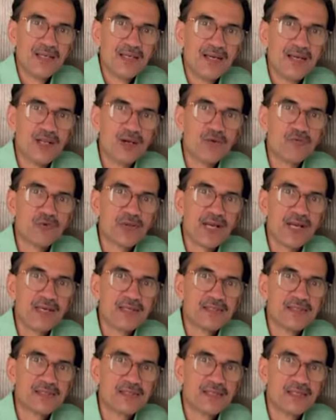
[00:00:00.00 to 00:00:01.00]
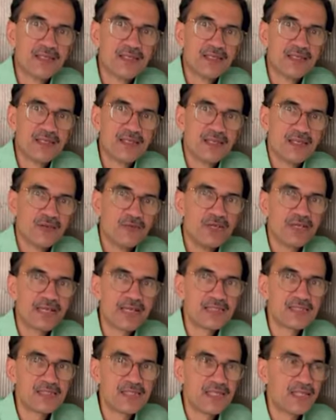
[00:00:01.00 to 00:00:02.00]
Hello friends, we
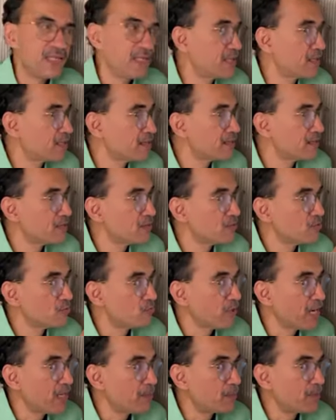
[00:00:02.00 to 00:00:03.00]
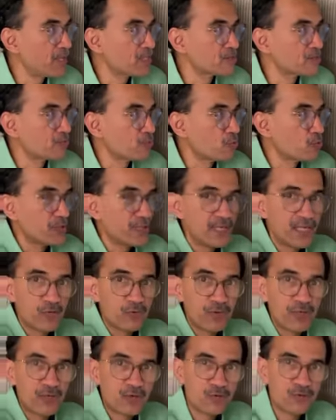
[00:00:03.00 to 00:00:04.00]
can see here 5 plus 4
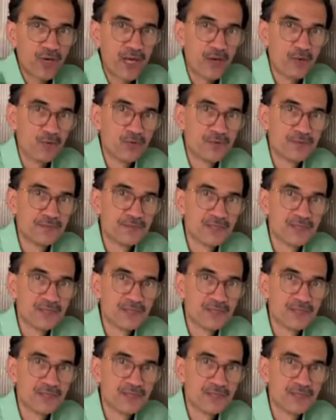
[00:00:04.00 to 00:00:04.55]
equal to 5.